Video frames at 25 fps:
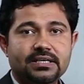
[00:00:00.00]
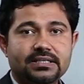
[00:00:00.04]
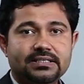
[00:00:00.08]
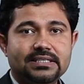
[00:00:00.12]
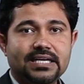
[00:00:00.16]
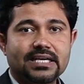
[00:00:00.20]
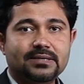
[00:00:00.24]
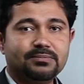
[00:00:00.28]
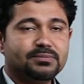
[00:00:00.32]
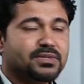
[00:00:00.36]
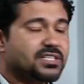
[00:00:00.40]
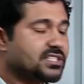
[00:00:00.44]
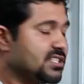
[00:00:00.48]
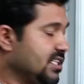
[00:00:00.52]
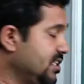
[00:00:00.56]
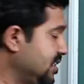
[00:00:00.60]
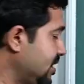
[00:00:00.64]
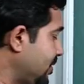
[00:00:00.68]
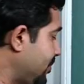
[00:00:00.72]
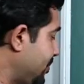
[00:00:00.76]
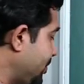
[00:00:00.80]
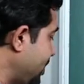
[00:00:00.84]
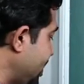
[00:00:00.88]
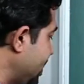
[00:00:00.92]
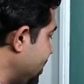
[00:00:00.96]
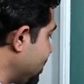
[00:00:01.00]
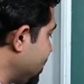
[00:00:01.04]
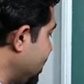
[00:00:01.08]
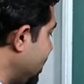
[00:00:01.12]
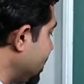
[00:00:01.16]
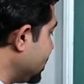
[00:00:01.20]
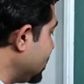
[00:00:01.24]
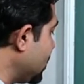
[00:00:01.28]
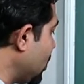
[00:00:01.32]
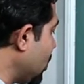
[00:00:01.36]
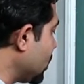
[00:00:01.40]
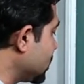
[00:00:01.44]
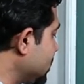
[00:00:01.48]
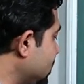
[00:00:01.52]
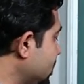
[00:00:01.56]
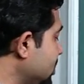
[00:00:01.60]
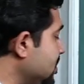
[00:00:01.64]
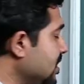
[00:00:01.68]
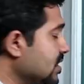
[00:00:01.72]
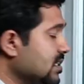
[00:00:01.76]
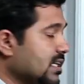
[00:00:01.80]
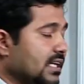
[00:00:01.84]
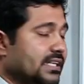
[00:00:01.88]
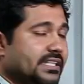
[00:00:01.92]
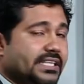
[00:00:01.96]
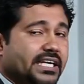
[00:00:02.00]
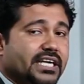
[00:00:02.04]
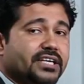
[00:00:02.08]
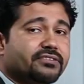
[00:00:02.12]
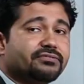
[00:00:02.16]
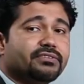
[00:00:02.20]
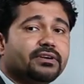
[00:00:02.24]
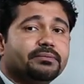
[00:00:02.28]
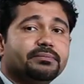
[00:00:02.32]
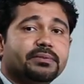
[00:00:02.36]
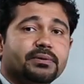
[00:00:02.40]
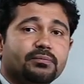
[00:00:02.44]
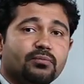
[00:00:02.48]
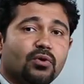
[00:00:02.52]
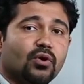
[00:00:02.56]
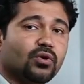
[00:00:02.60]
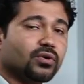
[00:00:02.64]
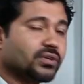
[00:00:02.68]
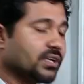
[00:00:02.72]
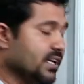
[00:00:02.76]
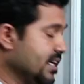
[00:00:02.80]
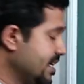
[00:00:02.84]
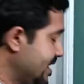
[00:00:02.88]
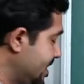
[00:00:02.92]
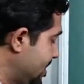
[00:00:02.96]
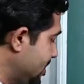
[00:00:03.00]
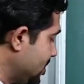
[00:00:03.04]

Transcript: That means in the fresh air, the oxygen content will be more.